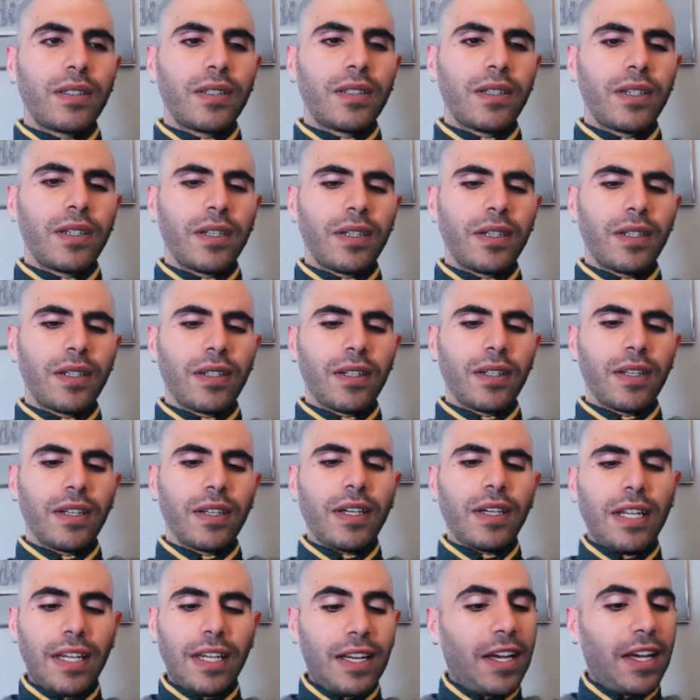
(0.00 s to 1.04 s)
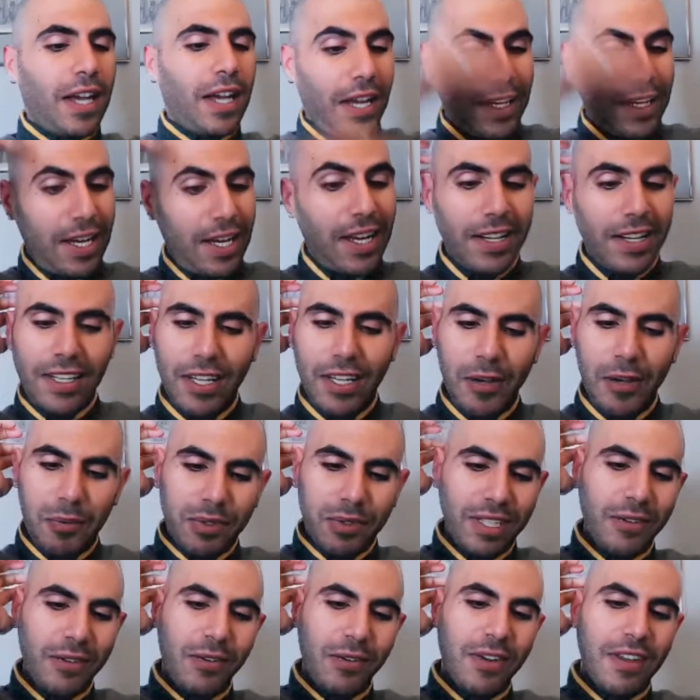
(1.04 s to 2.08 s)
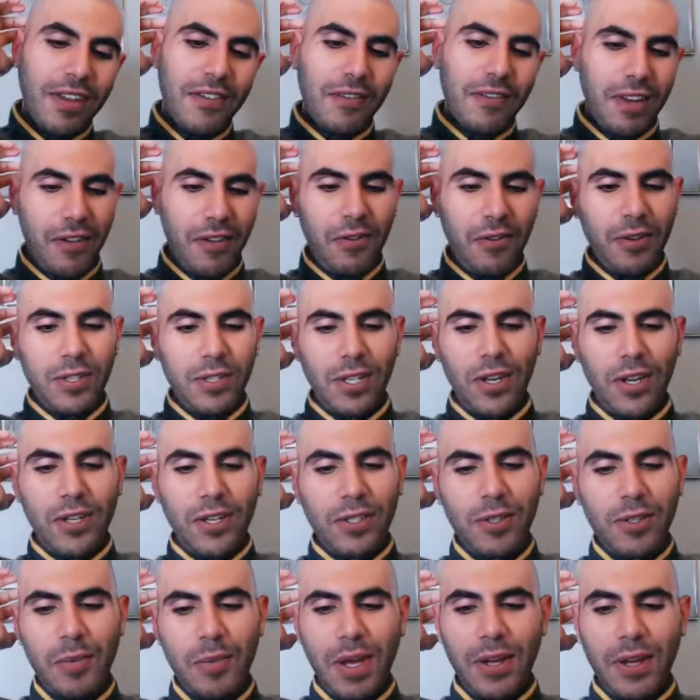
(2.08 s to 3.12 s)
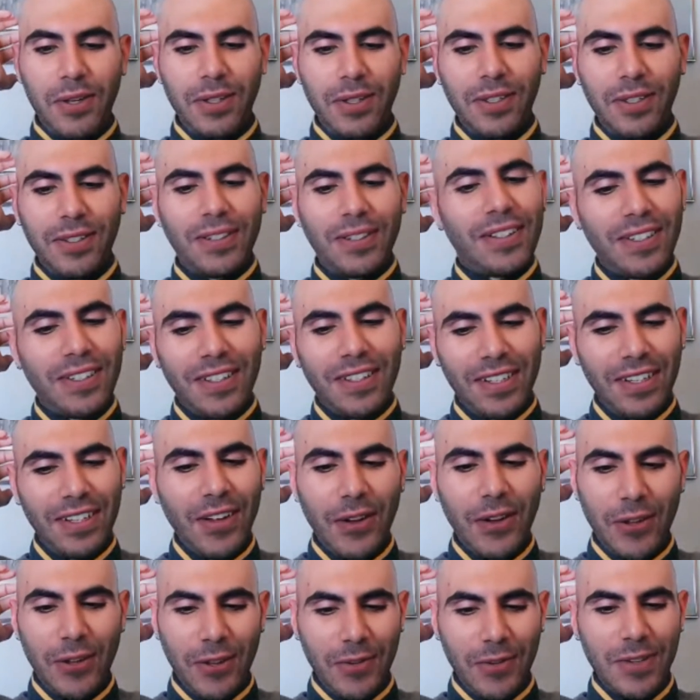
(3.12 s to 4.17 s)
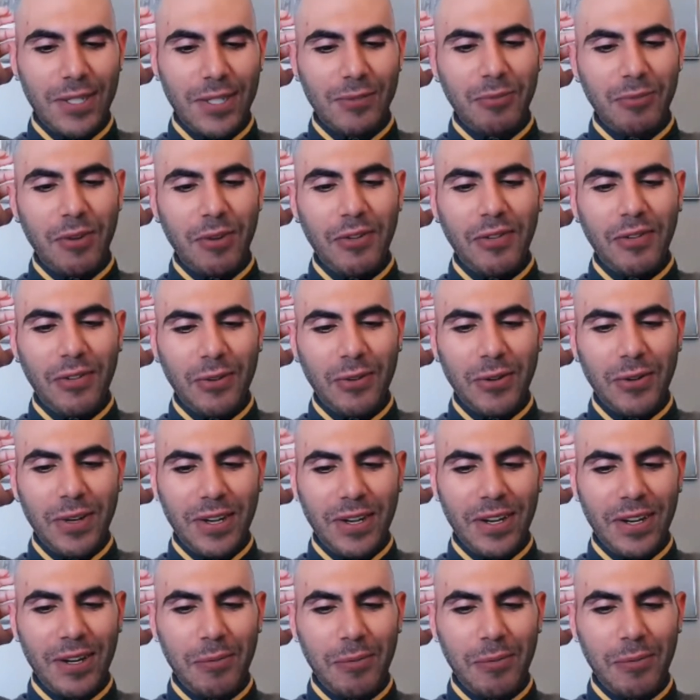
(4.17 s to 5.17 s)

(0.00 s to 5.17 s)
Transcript: Uh, I kind of can't believe we never talked about all of this before,